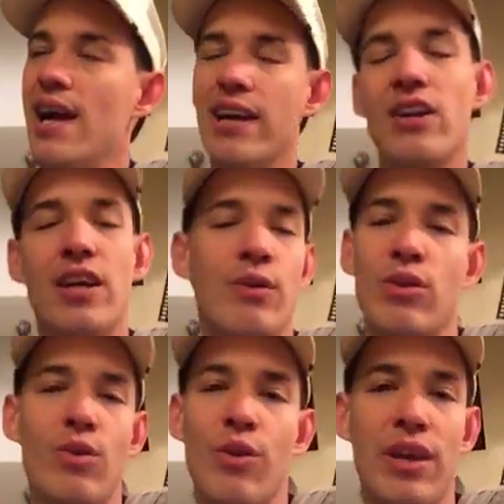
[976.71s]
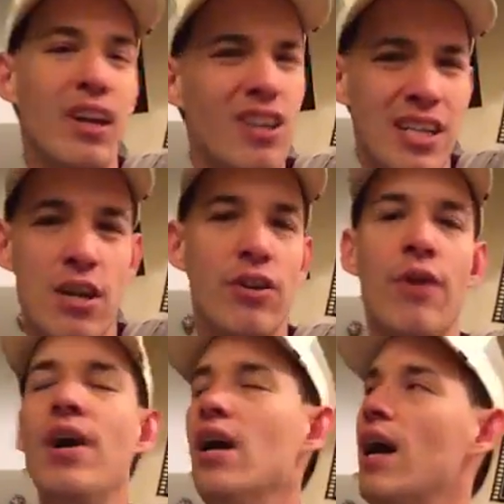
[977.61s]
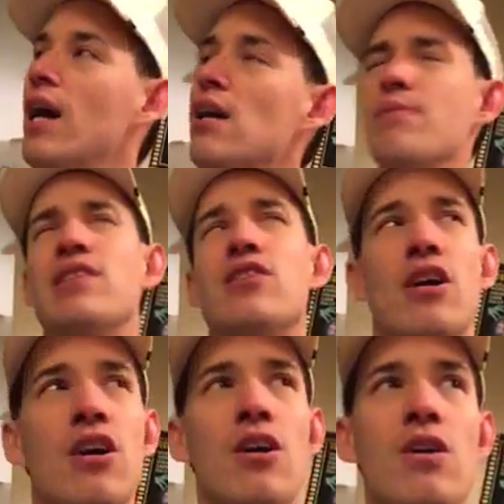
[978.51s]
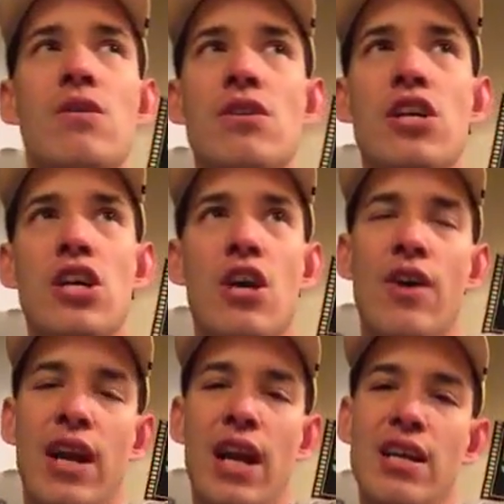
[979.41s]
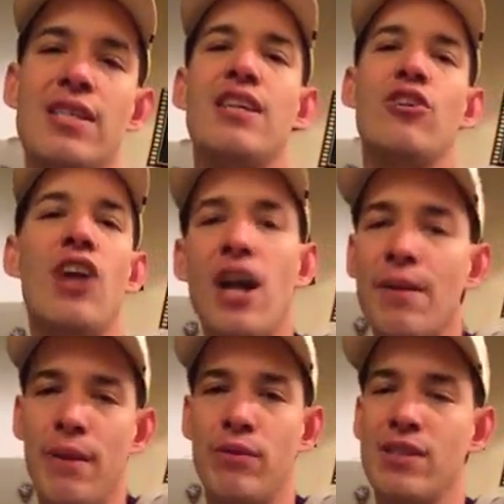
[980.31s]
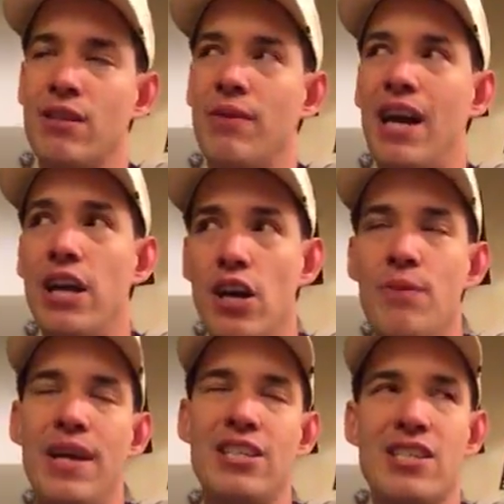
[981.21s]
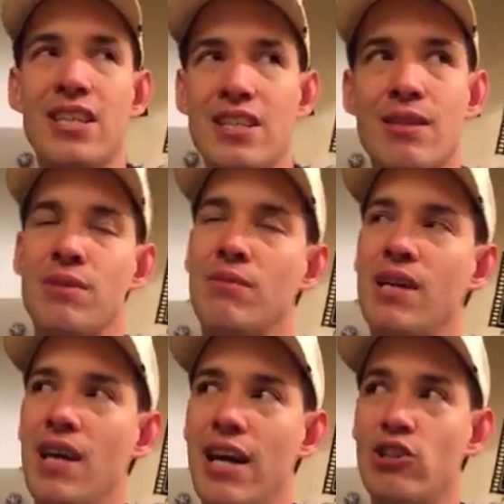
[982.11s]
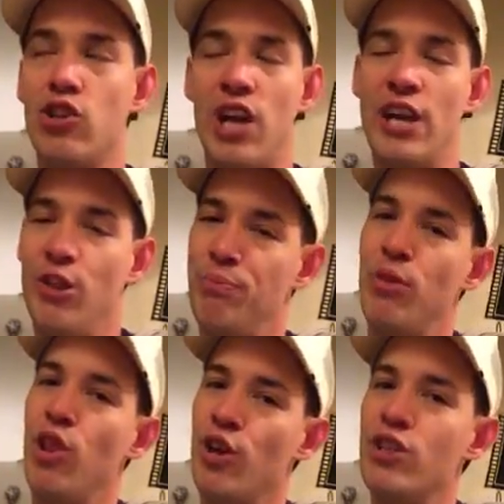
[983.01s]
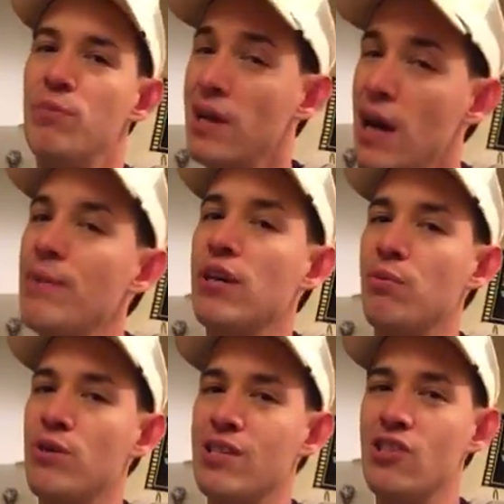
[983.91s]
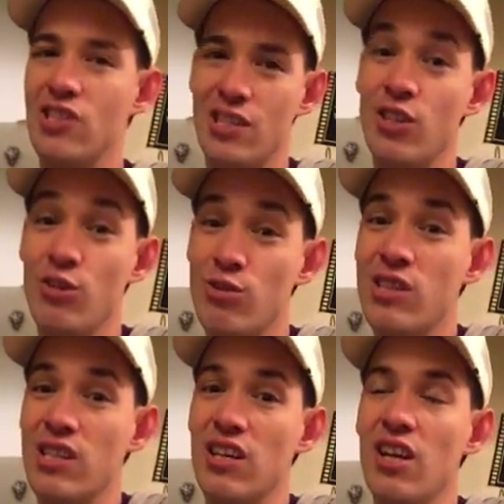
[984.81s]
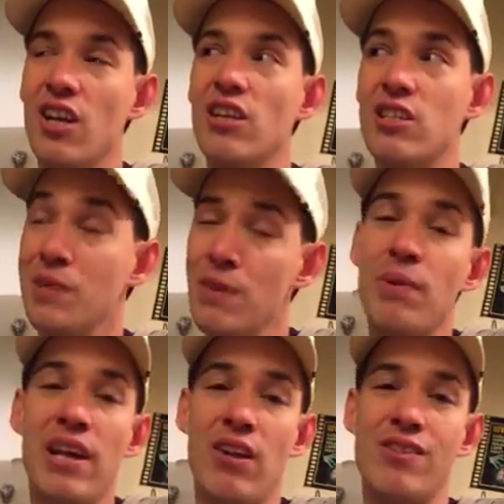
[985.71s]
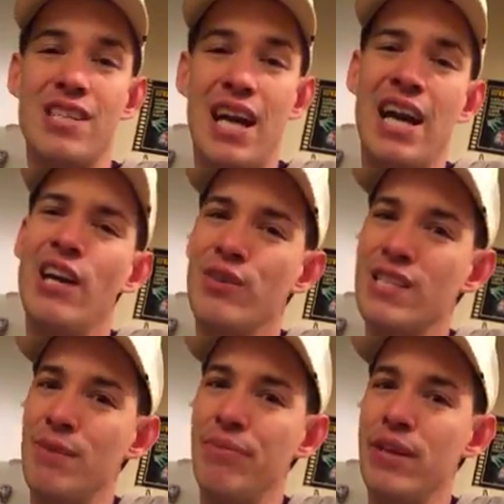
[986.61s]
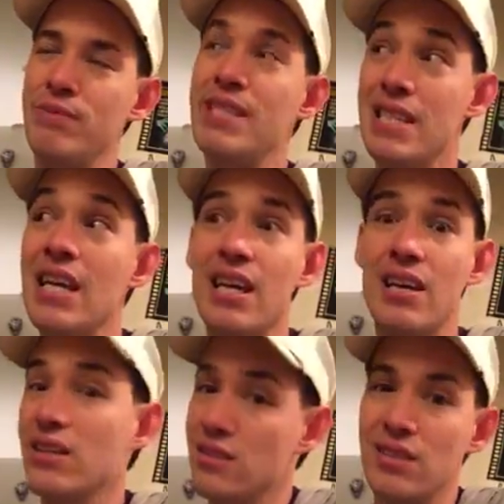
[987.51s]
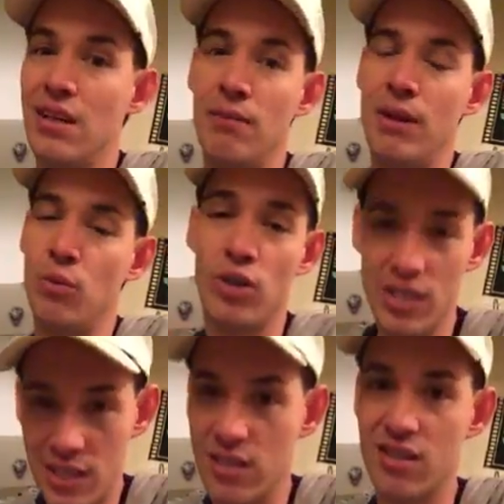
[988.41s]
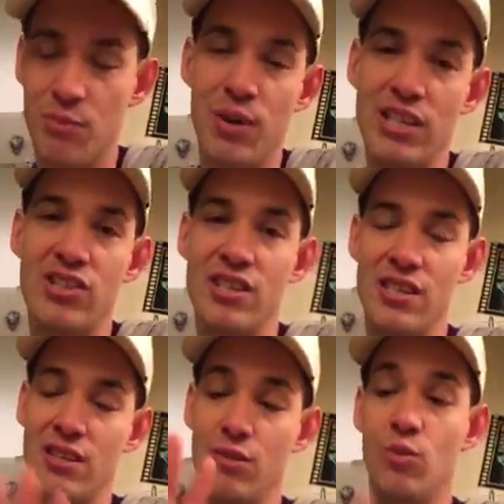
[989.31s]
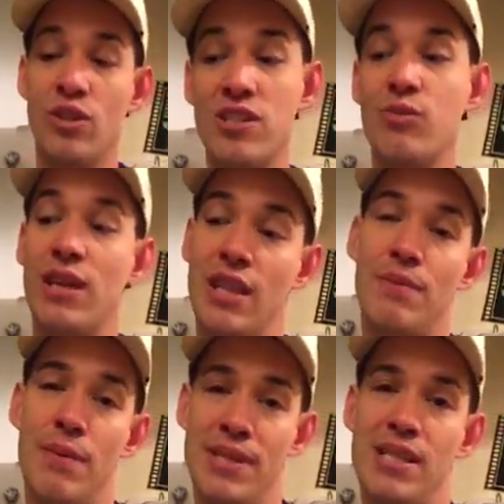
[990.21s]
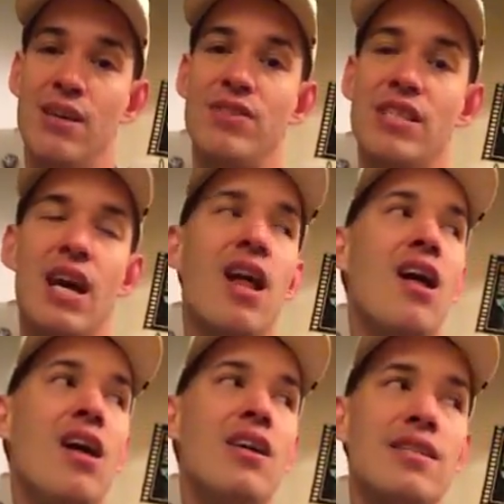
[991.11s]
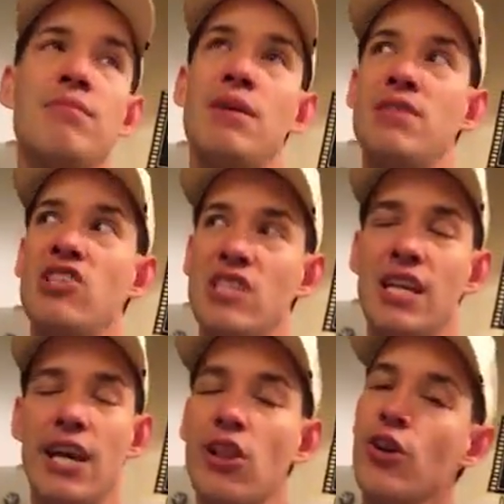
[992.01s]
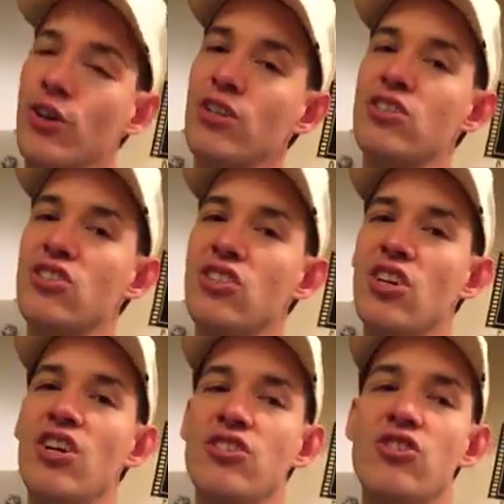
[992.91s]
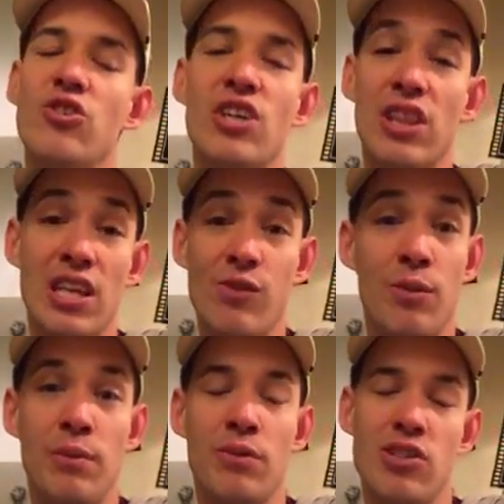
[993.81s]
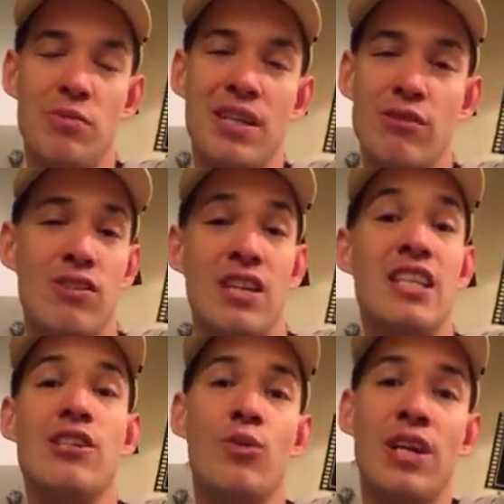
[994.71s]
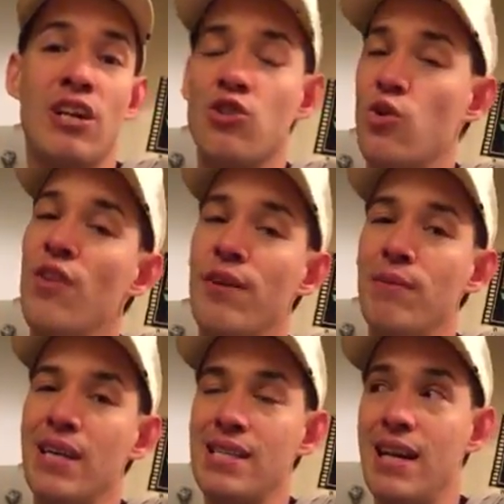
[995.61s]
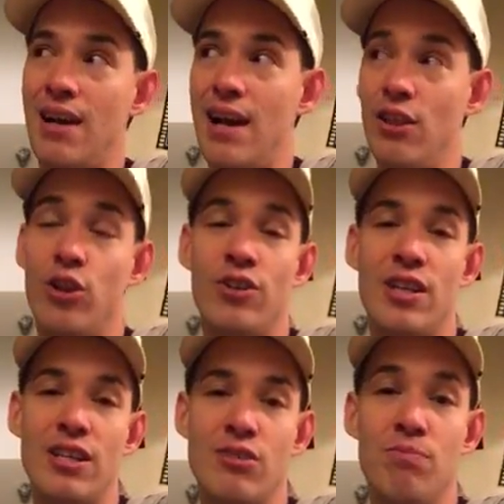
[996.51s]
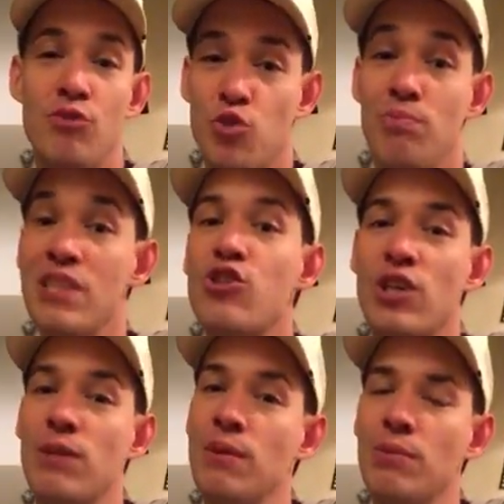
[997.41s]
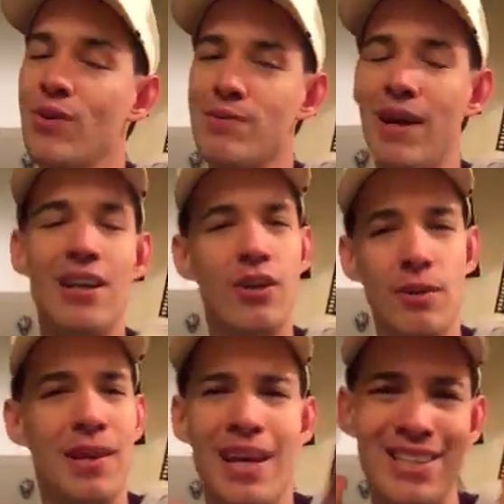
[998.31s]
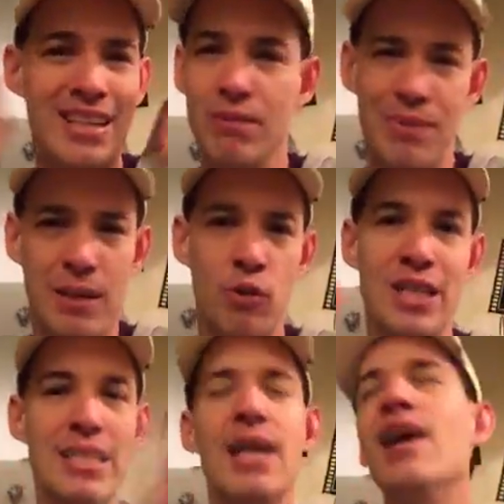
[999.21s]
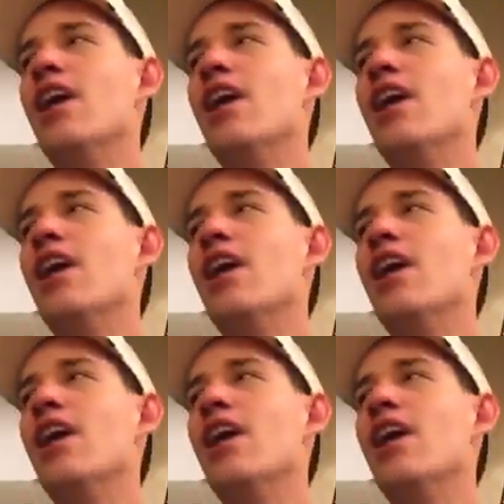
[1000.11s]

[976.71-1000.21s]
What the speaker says: I went through the whole thing, and you guys all know. So and he was like, "You're not a bad person." I'm like, "I know, but I just think that sometimes I learned to become a good person just to use it to manipulate others. Like I always sometimes think in my worst depressions and the worst when I think about myself is that sometimes I just think I learned to do good things for people just because there's an easier way to control them because I learned that mistreating people was bad. You know what I mean? But I'm crazy.